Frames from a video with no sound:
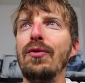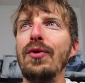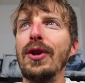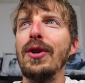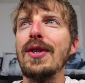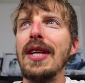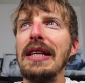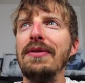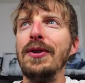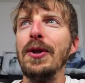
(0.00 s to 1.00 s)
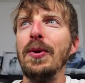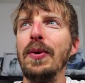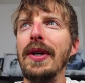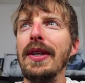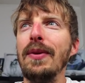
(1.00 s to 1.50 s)
For those lucky
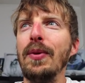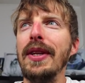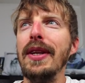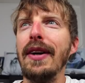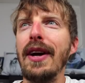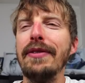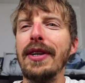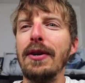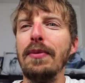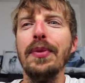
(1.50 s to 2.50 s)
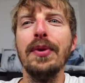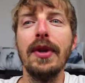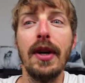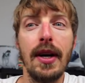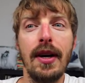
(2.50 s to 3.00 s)
few with the graphical
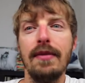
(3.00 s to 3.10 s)
computer,